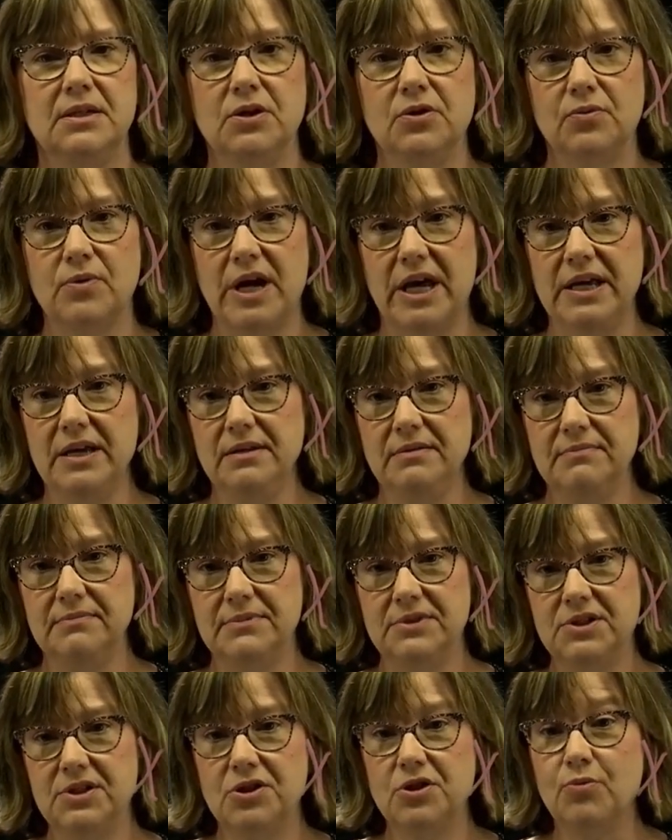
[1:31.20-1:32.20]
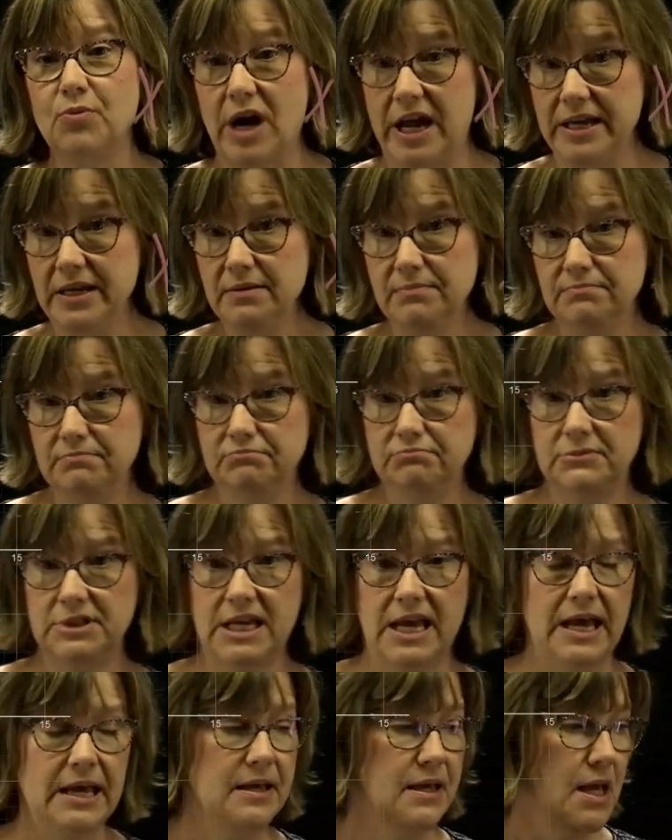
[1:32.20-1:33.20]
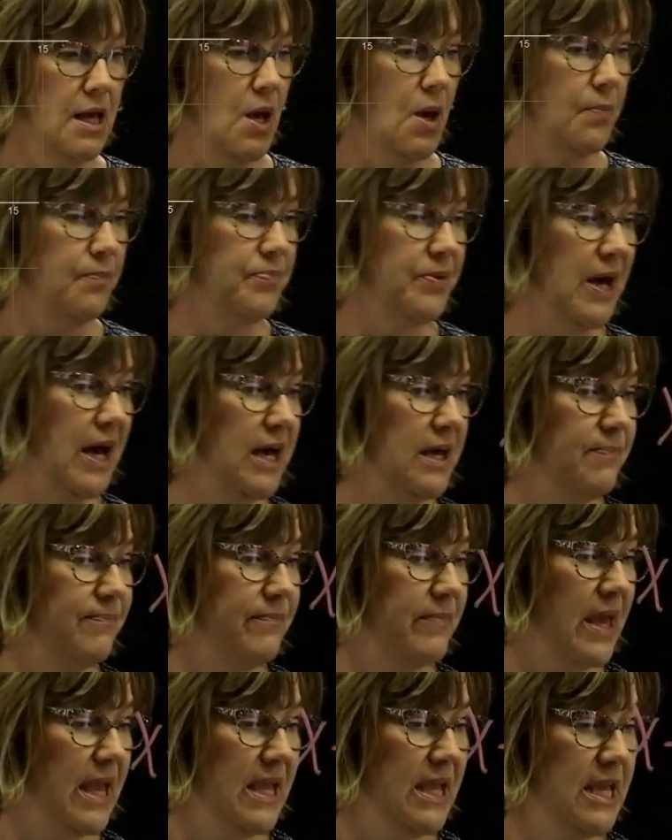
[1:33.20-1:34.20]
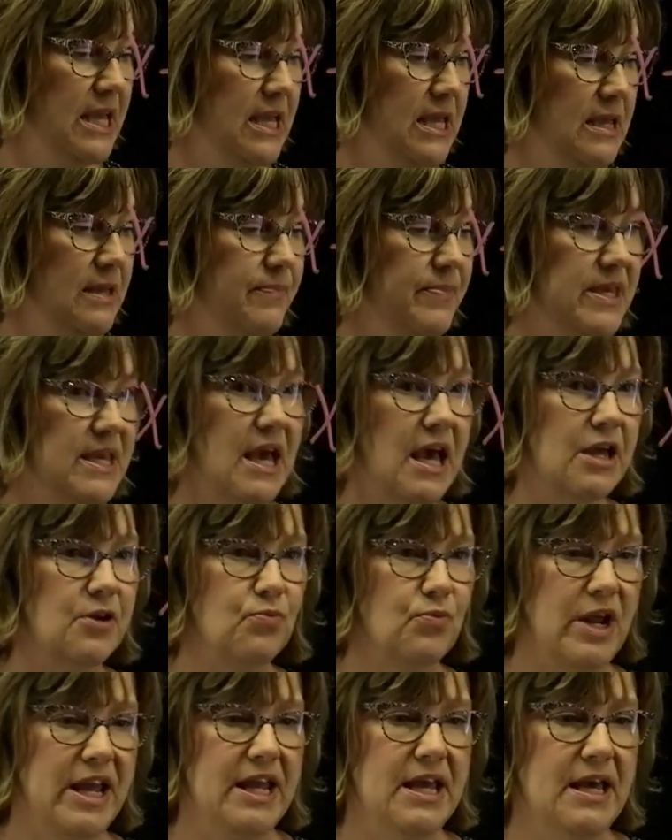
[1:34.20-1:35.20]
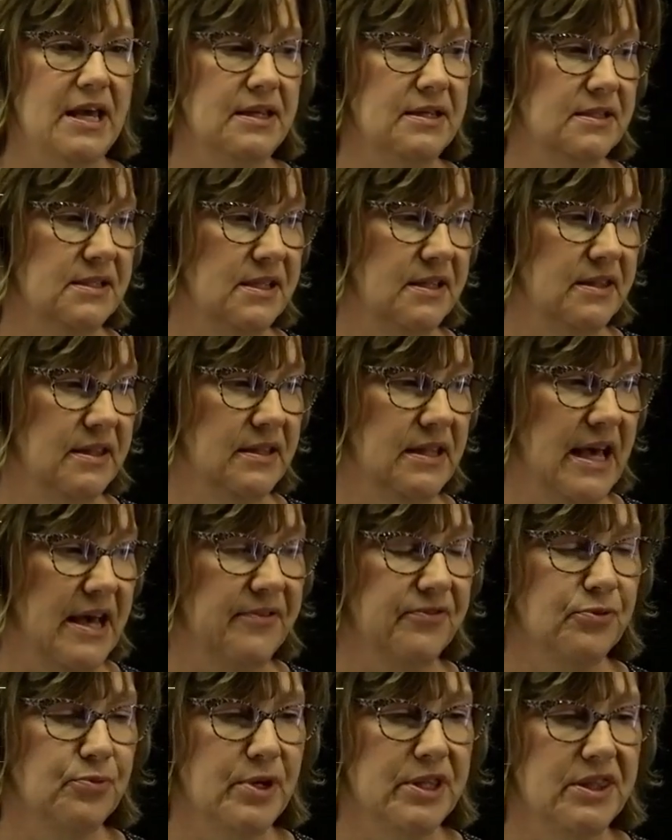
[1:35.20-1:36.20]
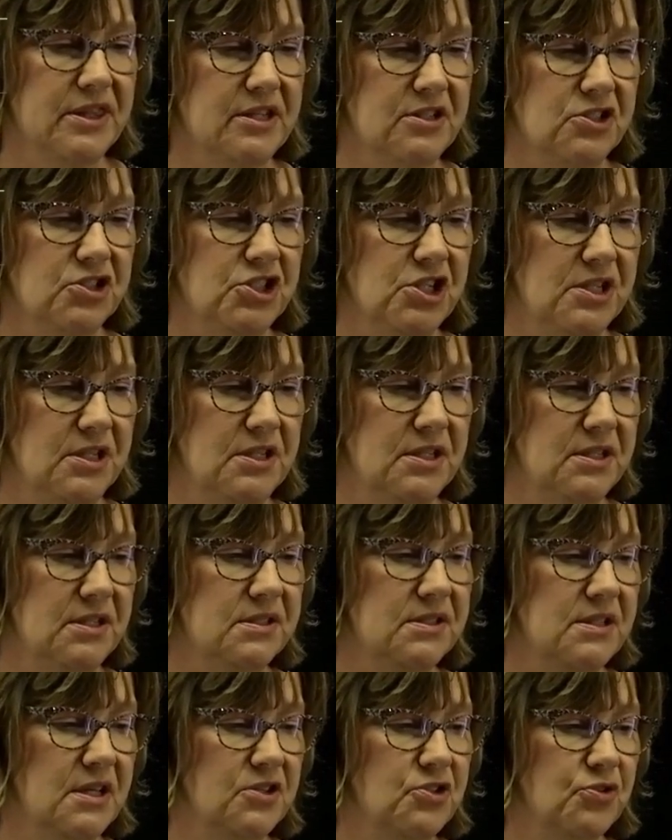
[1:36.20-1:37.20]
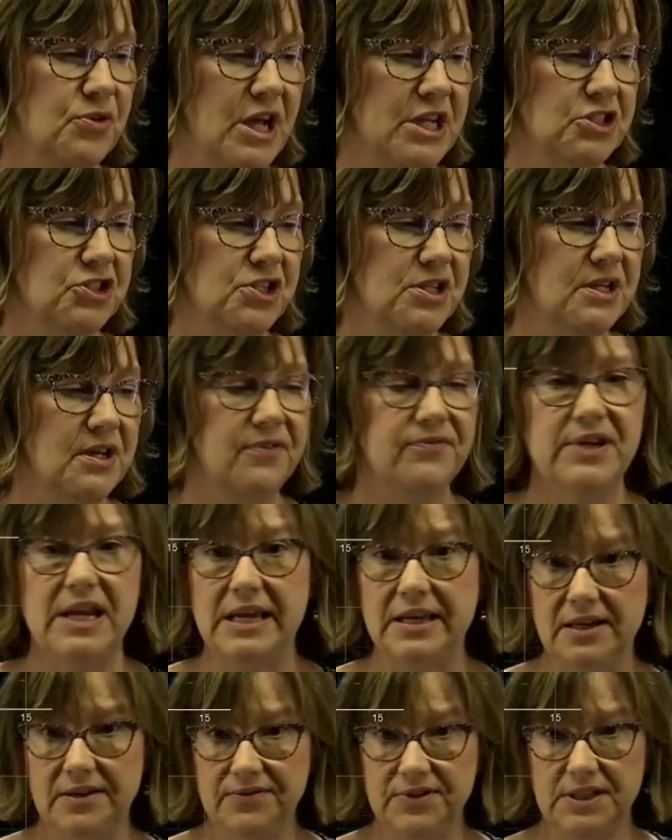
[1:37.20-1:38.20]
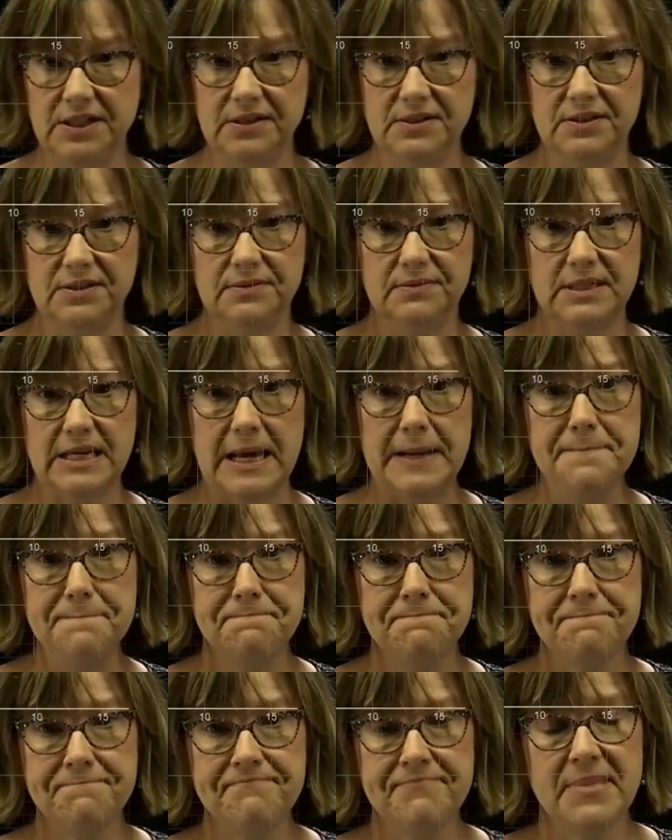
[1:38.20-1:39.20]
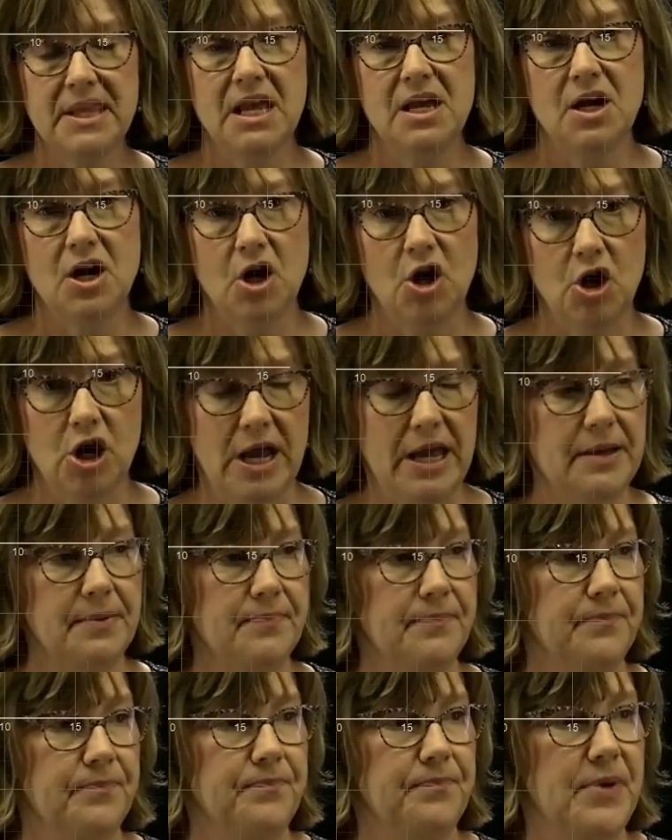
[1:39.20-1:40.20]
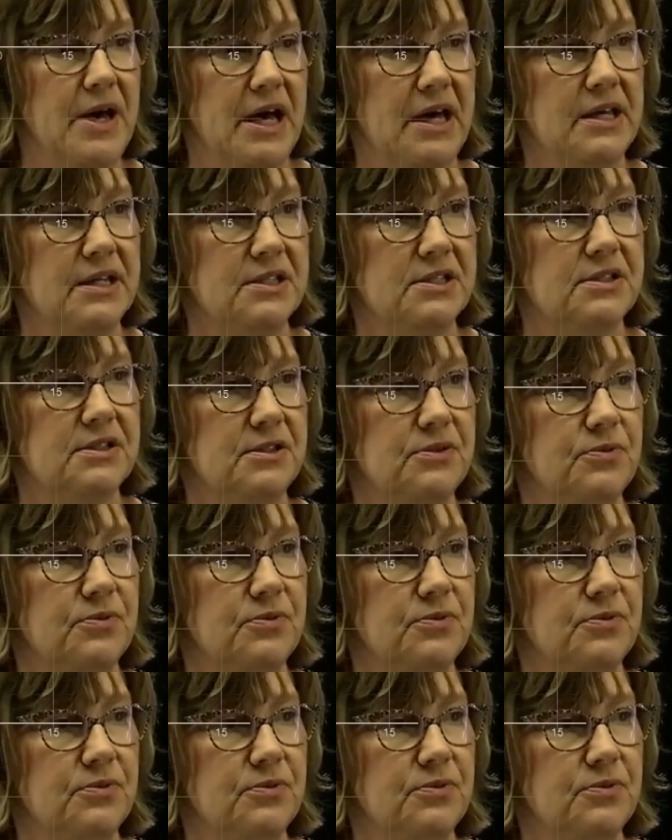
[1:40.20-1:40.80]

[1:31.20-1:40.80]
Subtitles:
right, to the right, okay? But maybe I ran to the left, which is a direction of -6, okay? All right, but